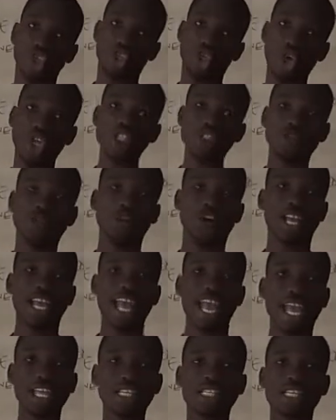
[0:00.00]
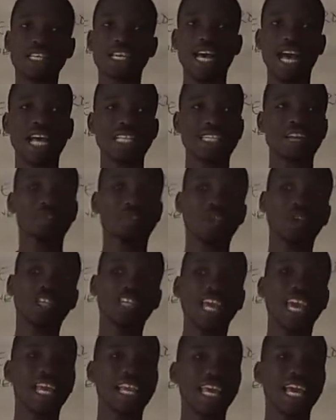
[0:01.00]
Don't forget, as I told
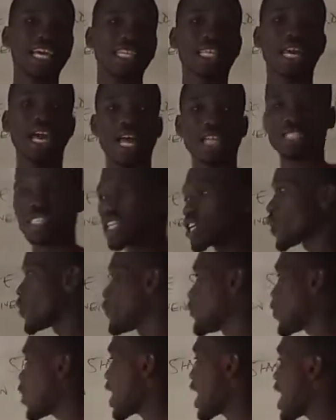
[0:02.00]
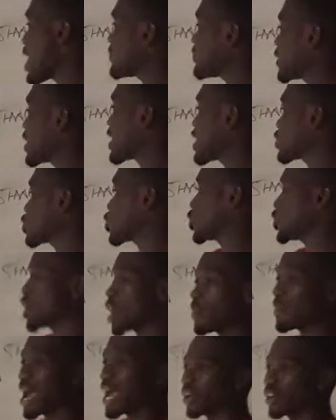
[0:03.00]
you earlier, that for every
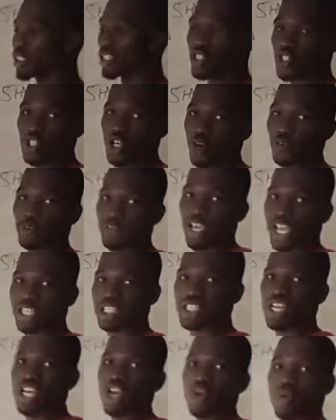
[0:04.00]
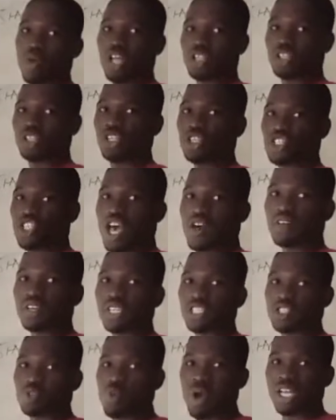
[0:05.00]
sodium hydrogen sulfate, we have to dissolve
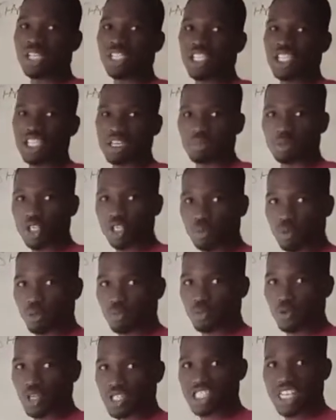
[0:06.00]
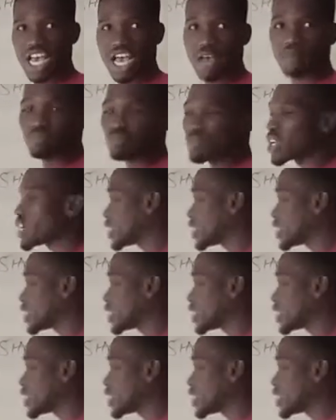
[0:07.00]
it into 1 dm cube of water.